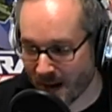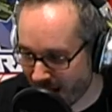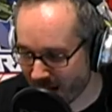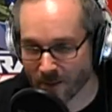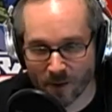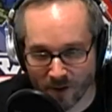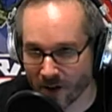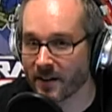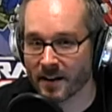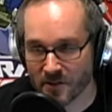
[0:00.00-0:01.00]
I'm a hack, I'm no
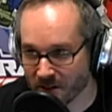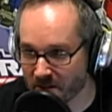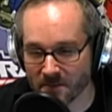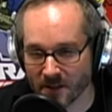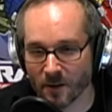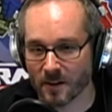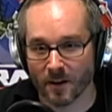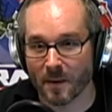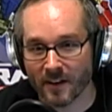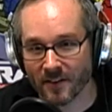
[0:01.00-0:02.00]
good, and I should just go
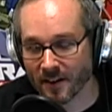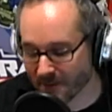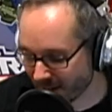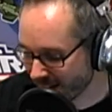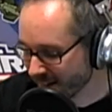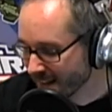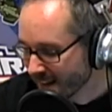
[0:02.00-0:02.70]
kill myself, right?